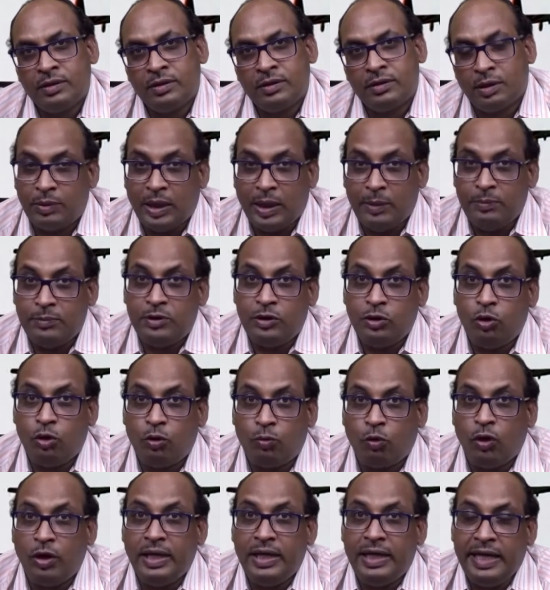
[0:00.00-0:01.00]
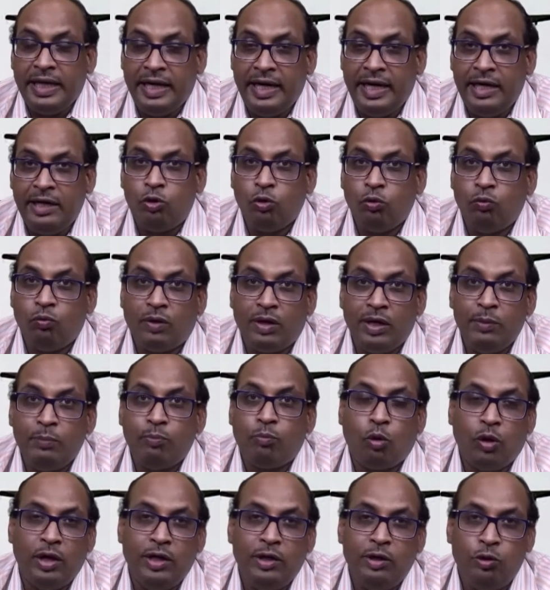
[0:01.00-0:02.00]
Sometimes 0.8 to
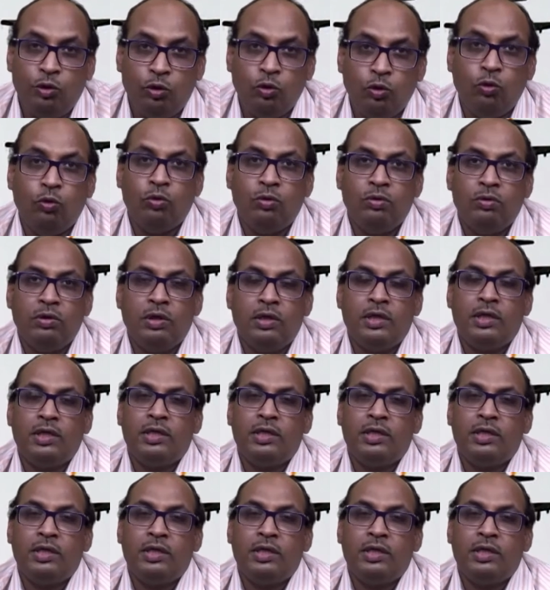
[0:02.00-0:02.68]
1.2,